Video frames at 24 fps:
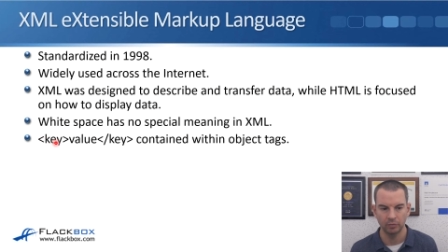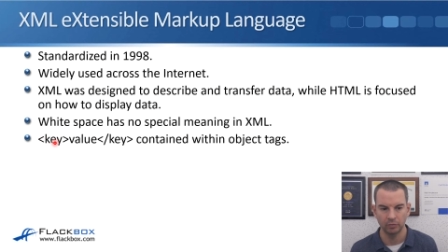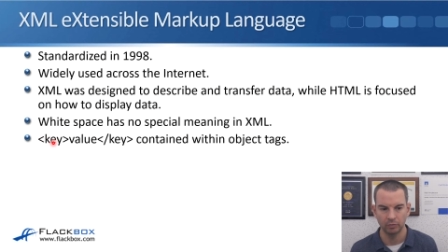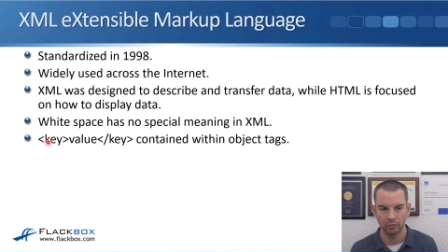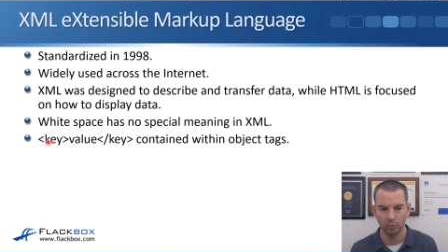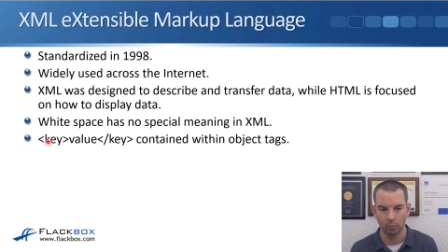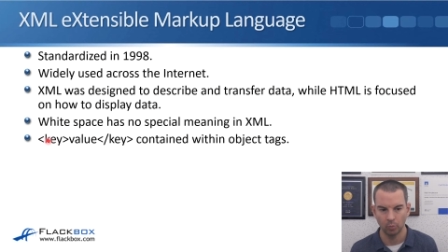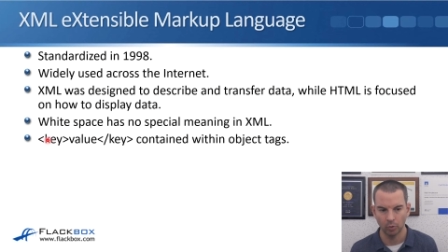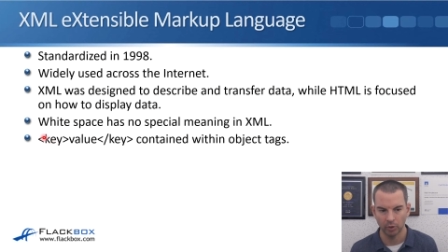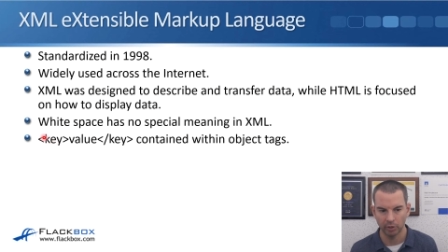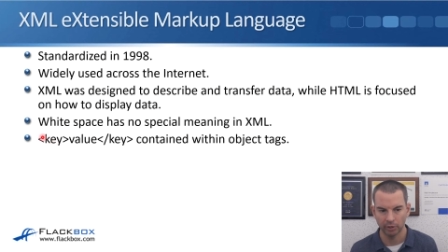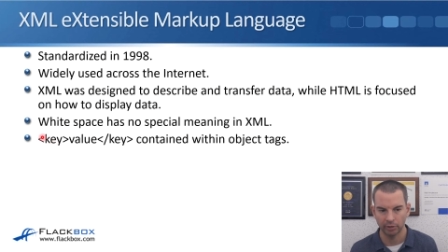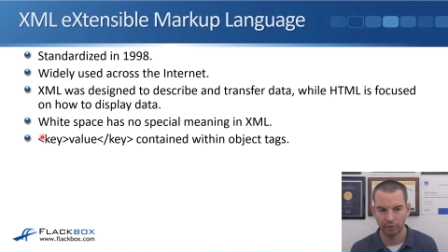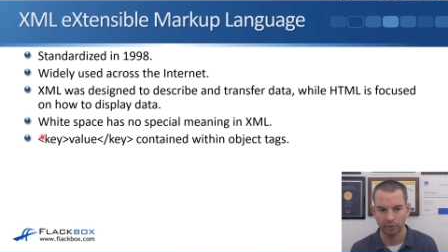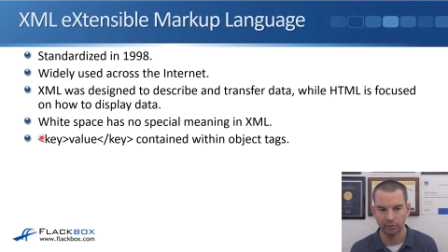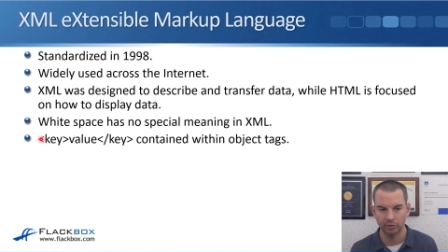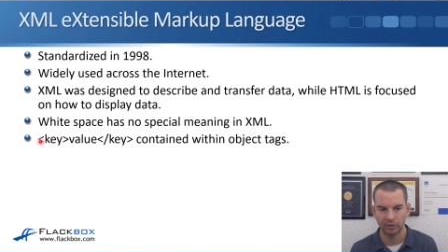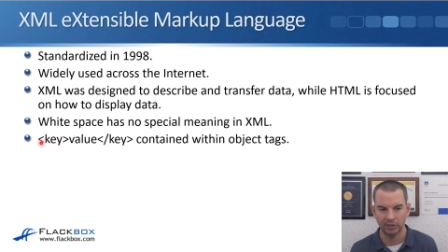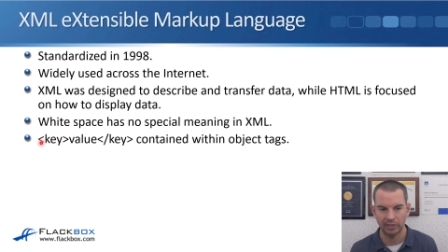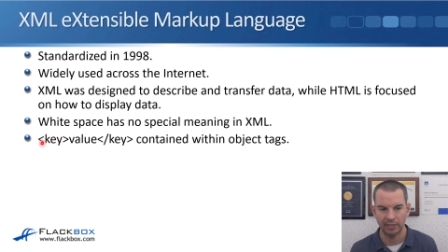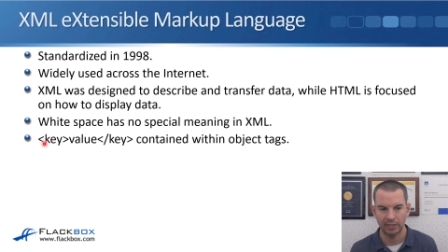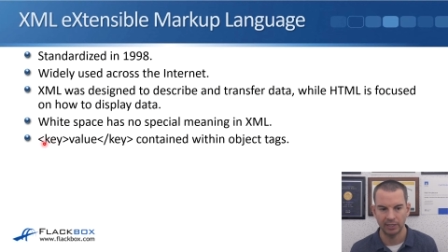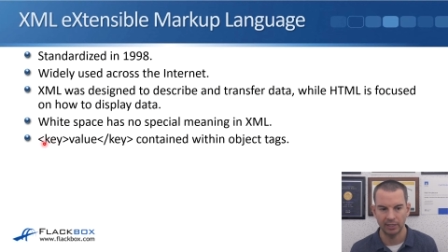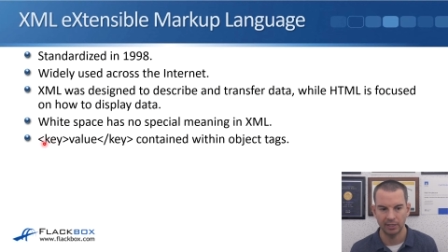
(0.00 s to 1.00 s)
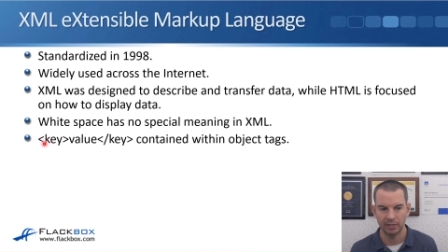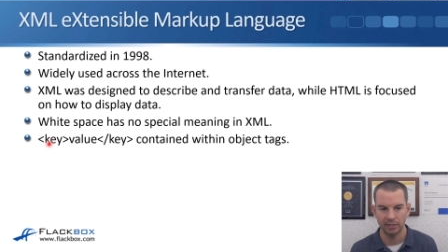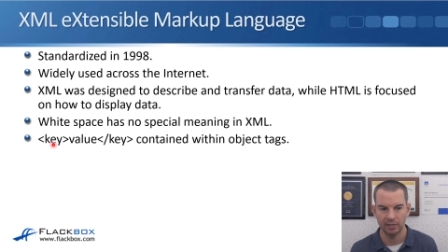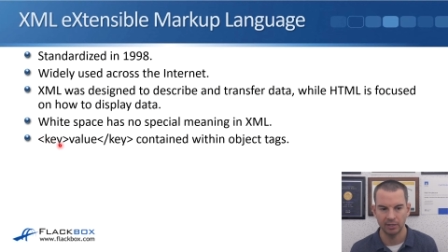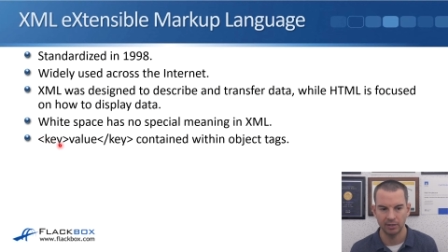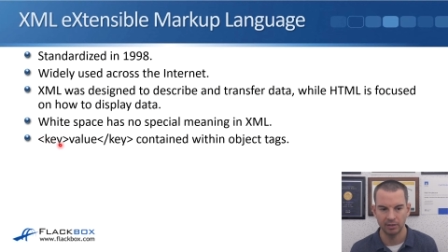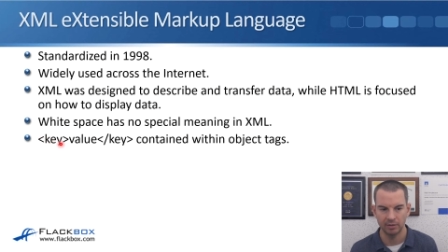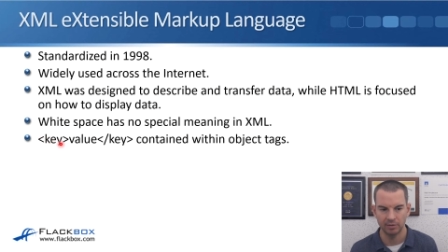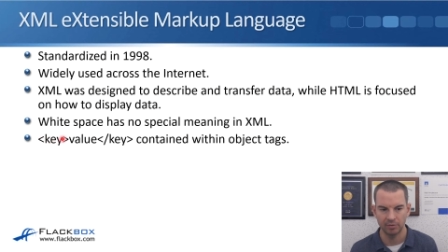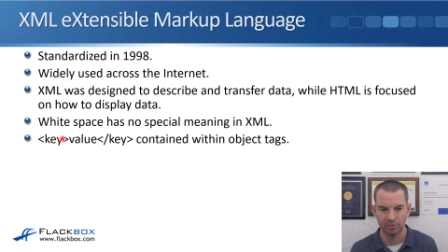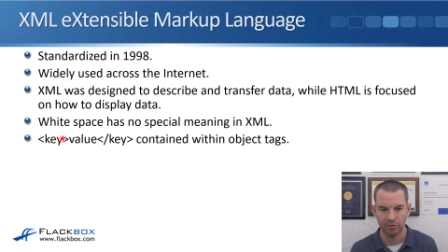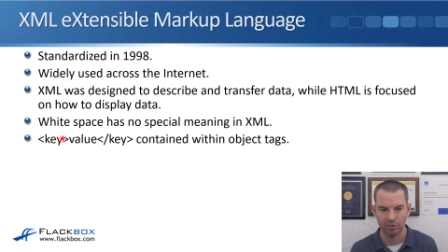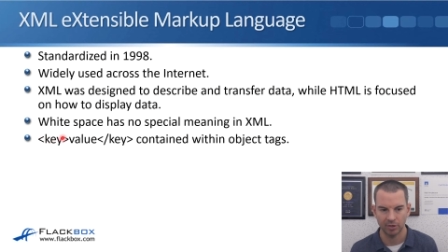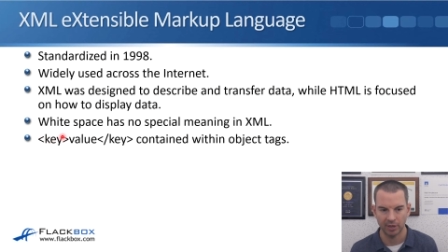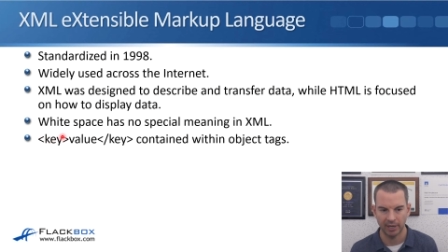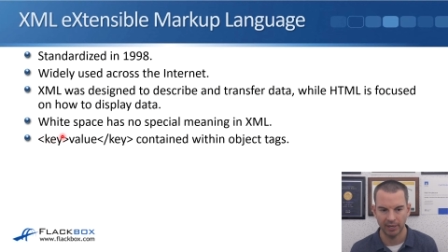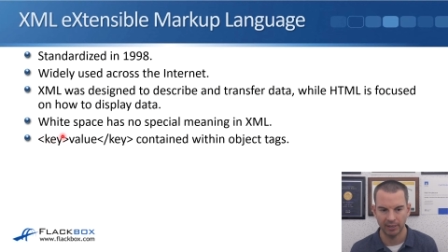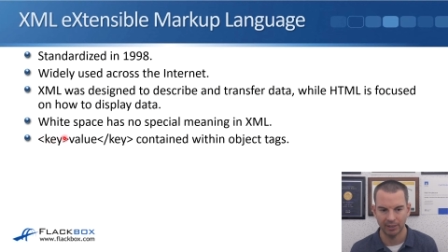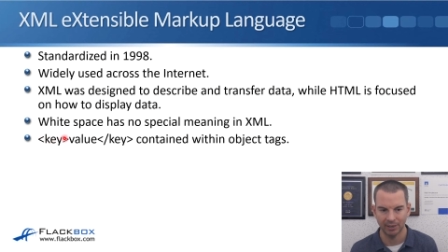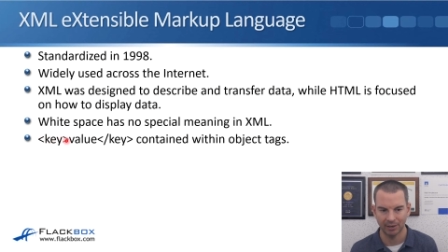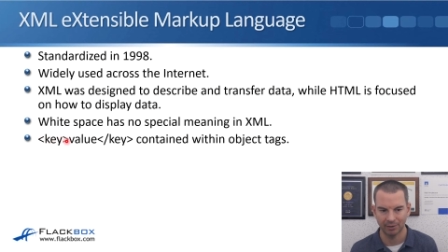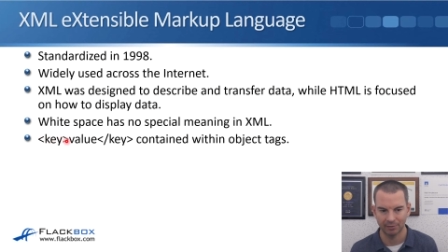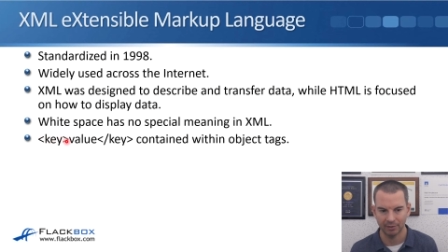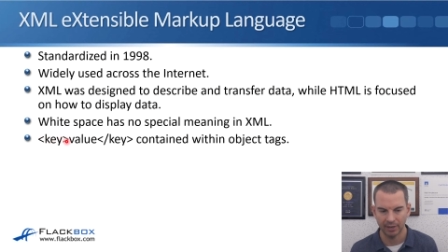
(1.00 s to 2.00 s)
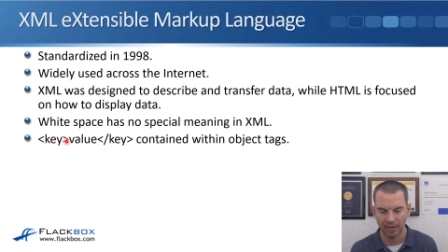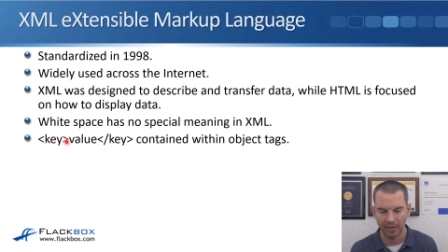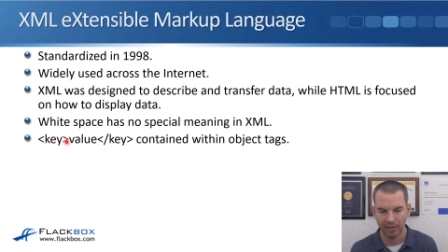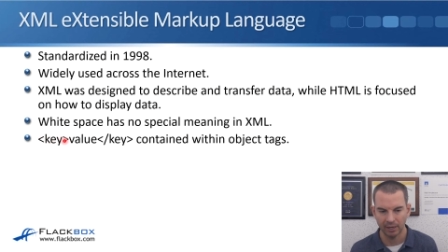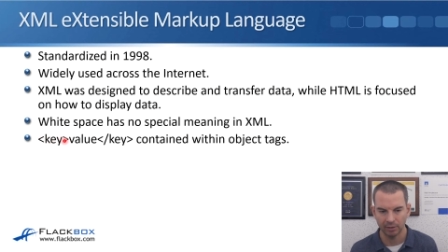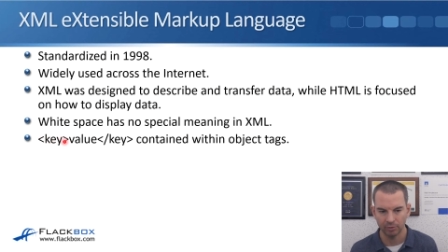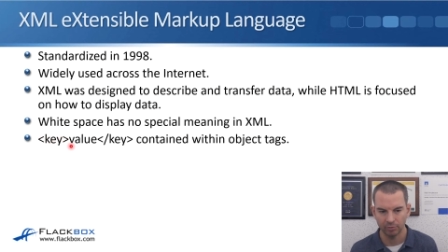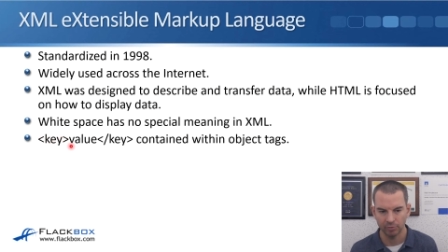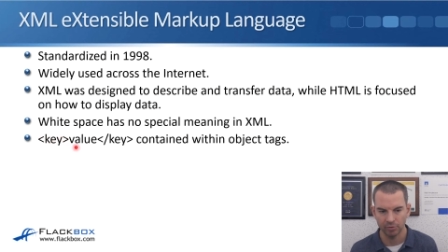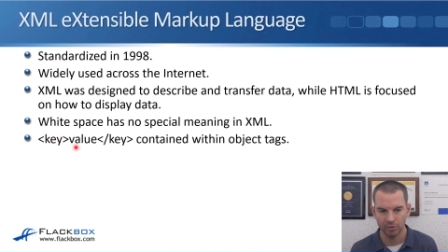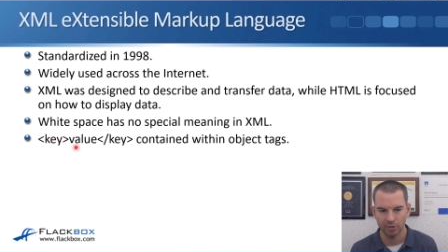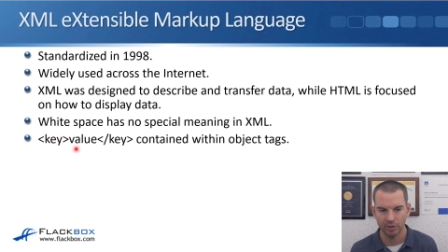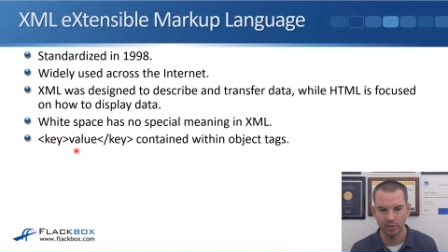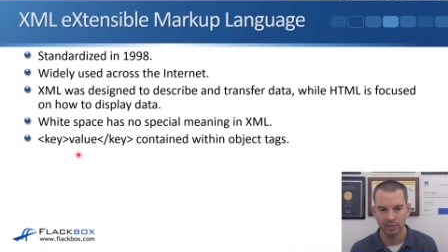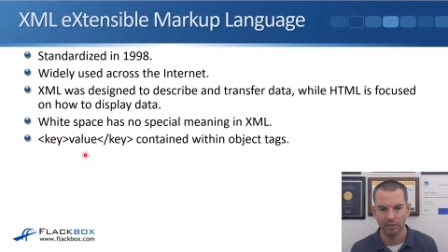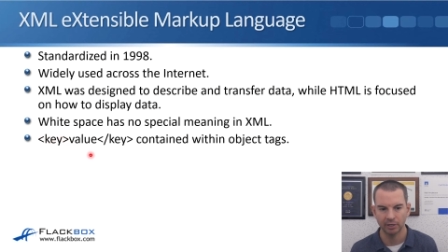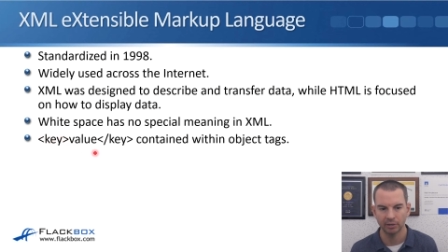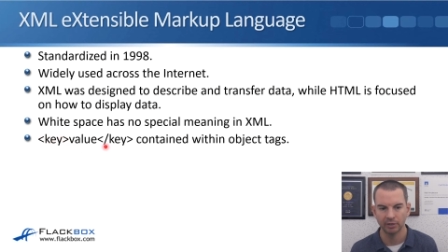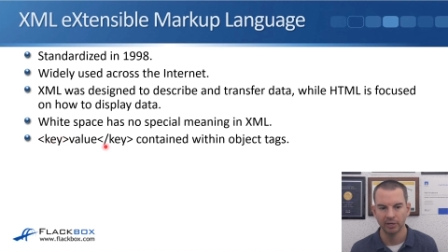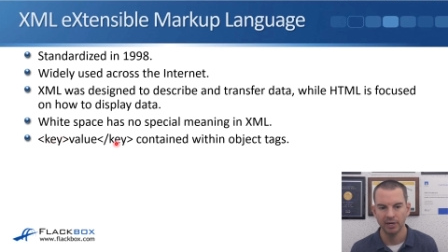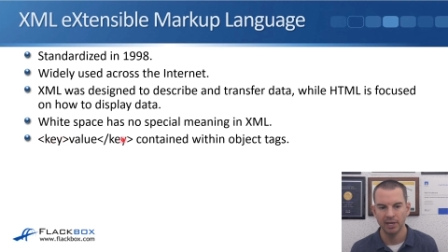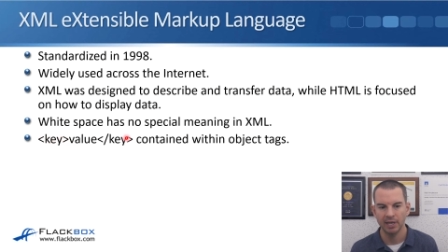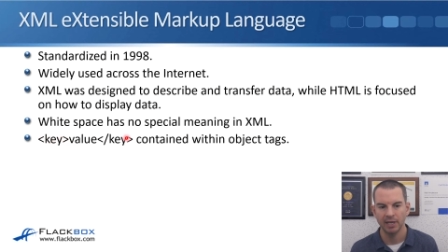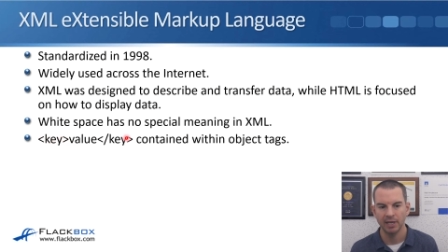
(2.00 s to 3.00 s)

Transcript: the word inside our arrows here.